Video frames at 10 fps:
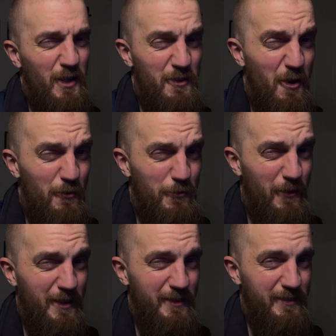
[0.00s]
Not
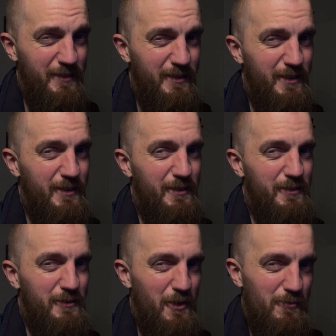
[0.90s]
fun.
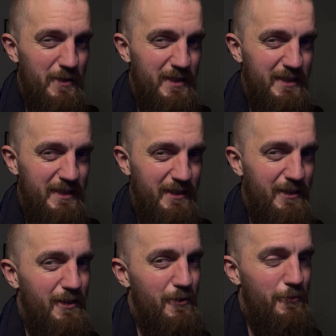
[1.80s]
Not really
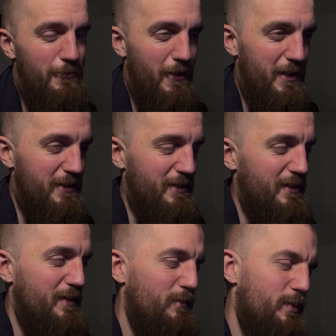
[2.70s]
fun,
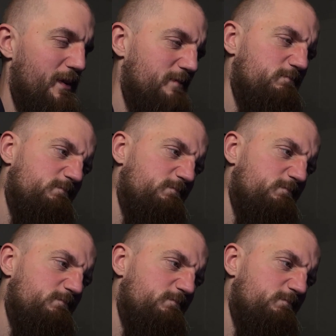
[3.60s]
but